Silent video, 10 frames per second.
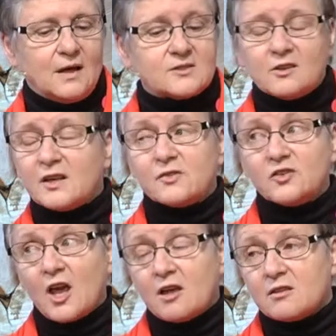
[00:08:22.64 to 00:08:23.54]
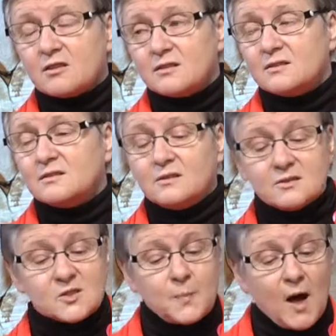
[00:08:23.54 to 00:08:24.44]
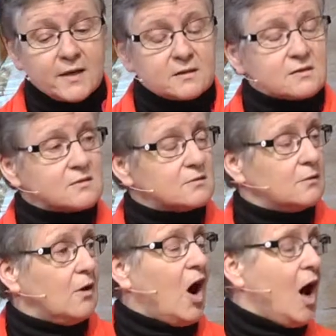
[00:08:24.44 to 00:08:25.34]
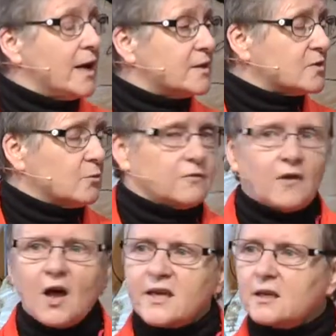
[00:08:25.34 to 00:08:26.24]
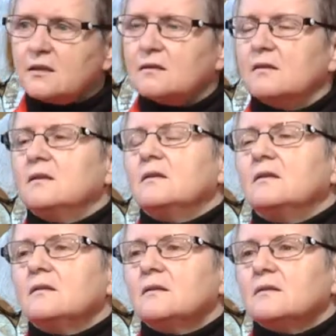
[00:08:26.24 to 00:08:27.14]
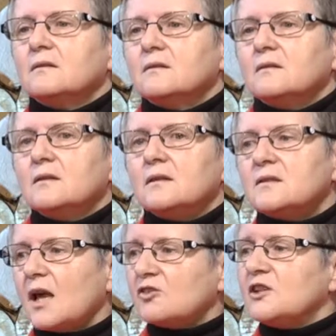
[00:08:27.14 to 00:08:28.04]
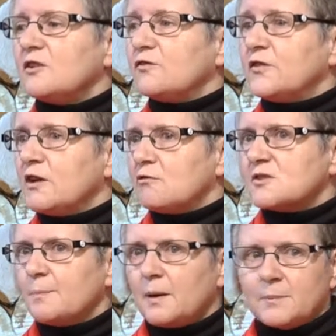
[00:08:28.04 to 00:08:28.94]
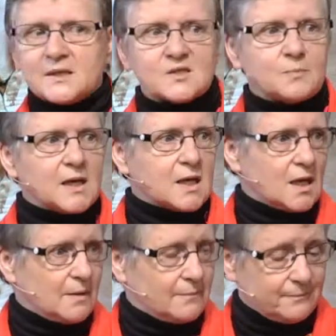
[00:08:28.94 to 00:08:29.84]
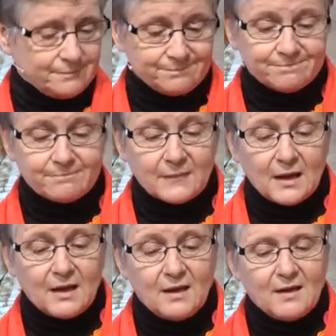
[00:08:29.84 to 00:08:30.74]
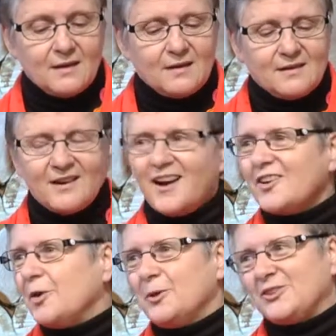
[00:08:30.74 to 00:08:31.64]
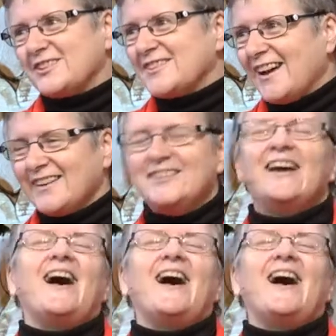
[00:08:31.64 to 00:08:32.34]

It's not even death or spiders or heights or flying. It is actually the fear of public speaking. Now, I know what you're saying.